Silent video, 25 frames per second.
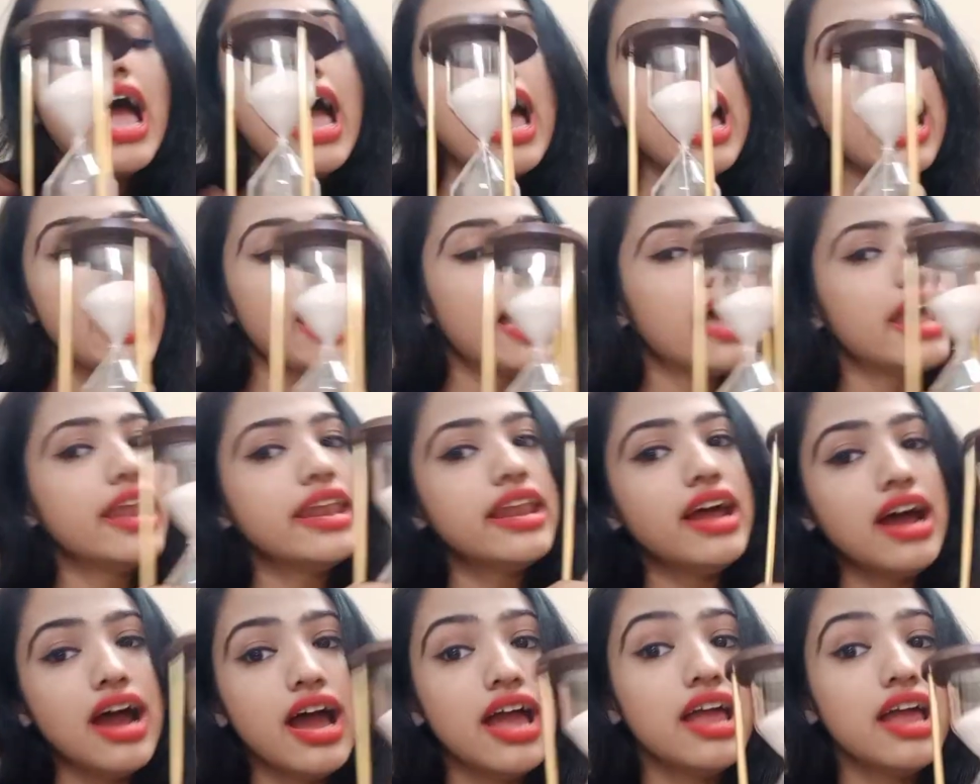And
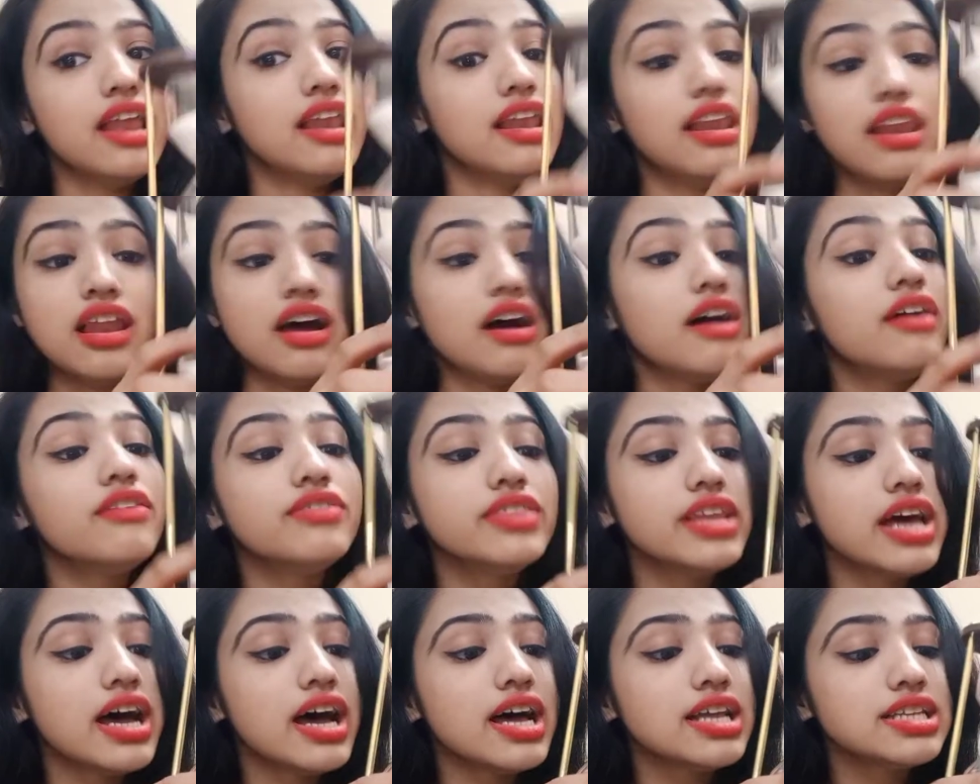I love
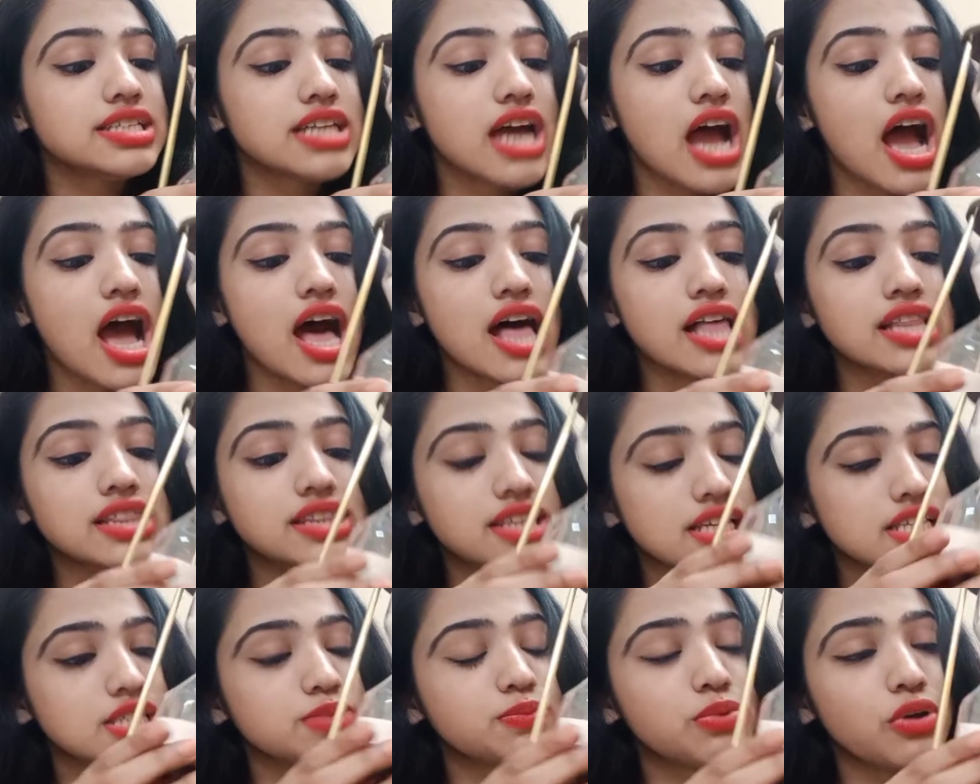that
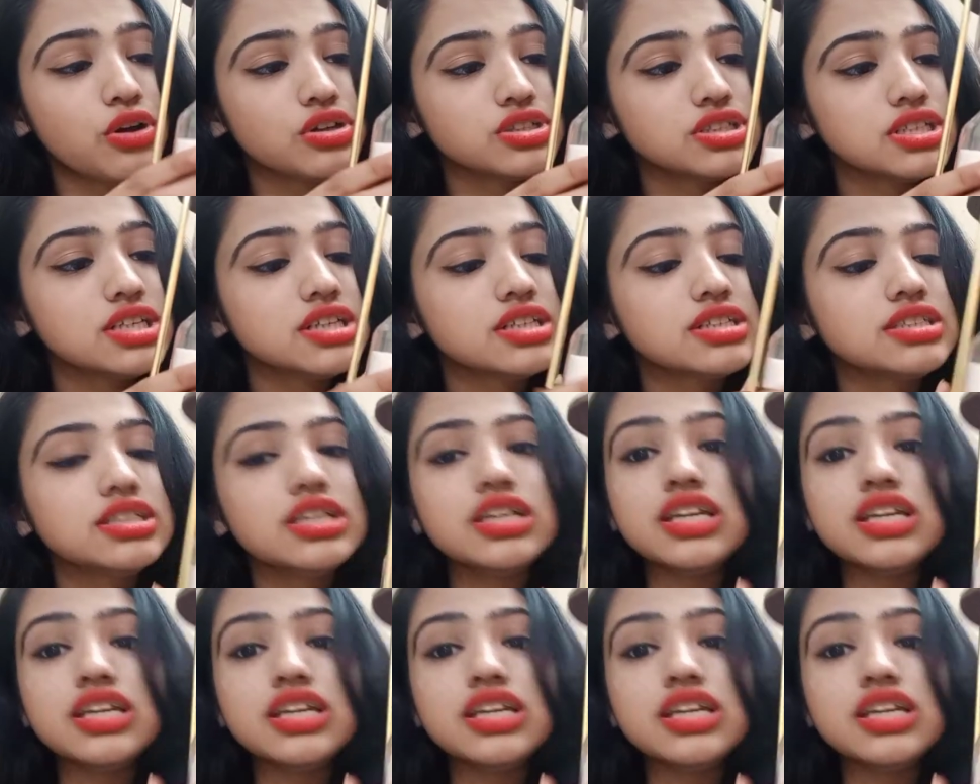this product.